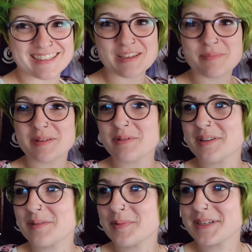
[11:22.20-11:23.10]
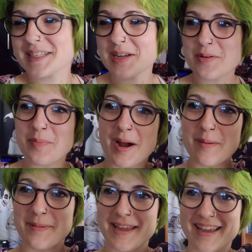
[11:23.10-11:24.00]
can be one of the books that you bought
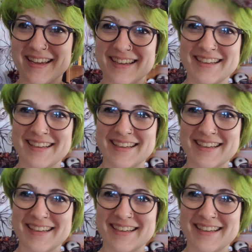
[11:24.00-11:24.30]
me.